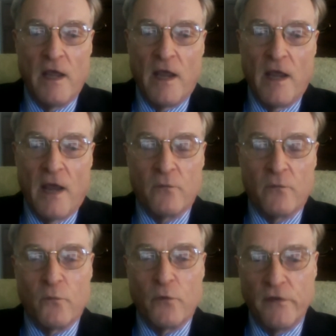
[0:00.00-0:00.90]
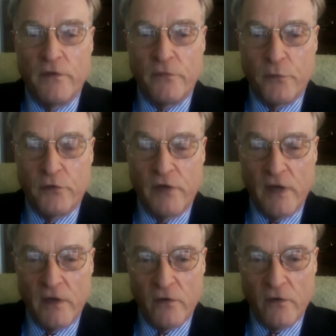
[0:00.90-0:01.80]
And with this
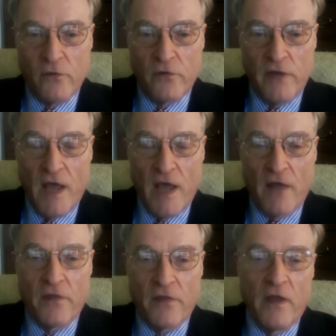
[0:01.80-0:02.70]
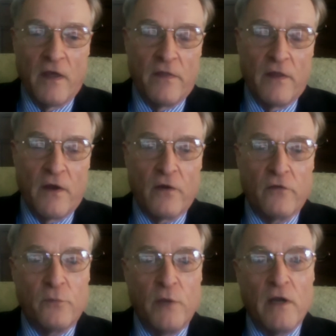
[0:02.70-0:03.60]
particular death, there has
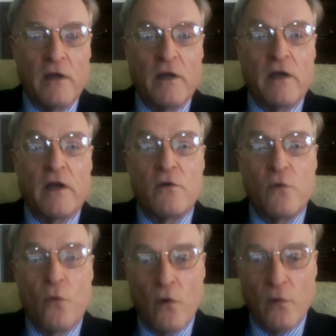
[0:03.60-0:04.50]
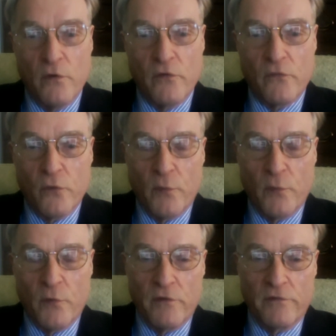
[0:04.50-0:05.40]
been an enormous
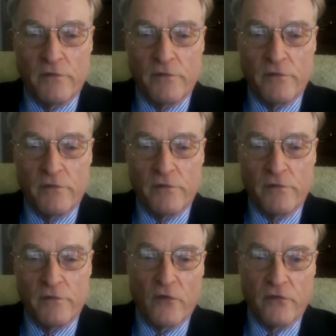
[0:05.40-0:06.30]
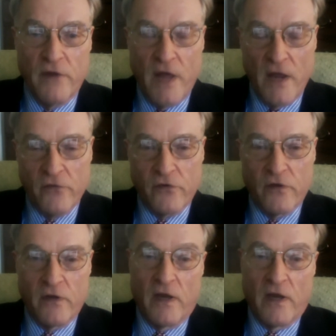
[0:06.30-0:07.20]
ripple effect across the
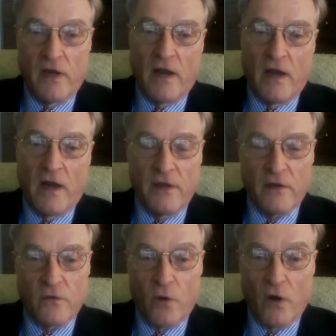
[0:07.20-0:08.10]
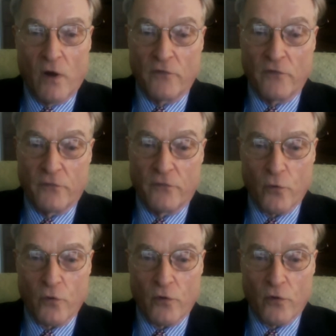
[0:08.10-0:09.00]
nation and I think across the
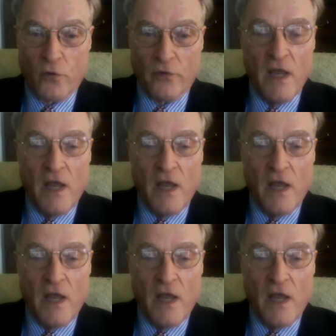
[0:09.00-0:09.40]
world.